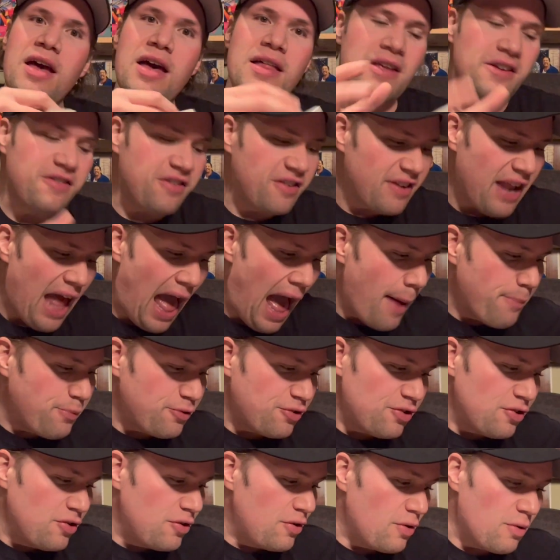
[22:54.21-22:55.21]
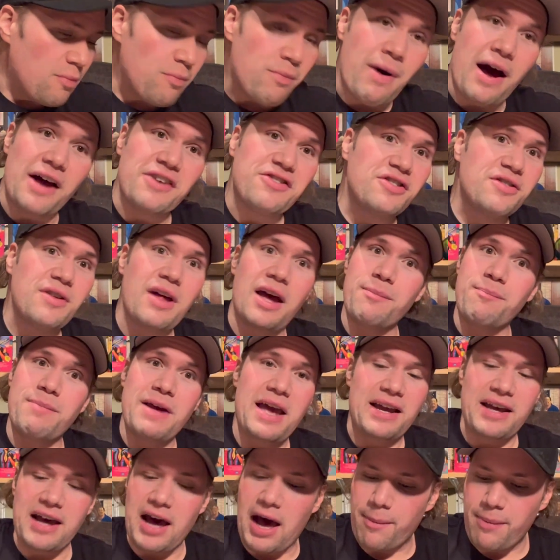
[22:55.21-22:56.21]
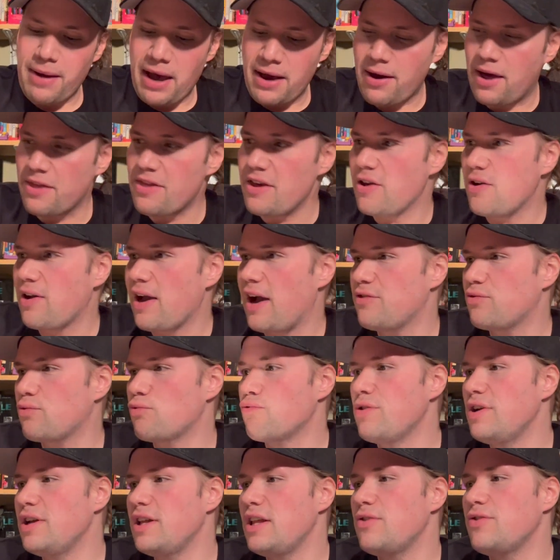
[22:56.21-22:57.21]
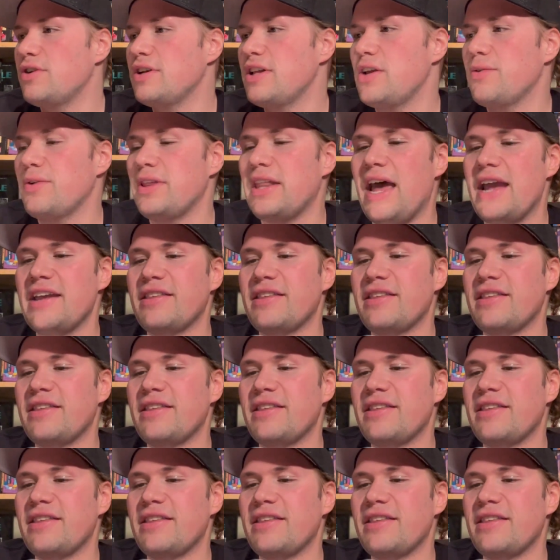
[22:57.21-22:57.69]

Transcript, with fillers: this is an absolute must, like, pick up. I think you guys really, really would like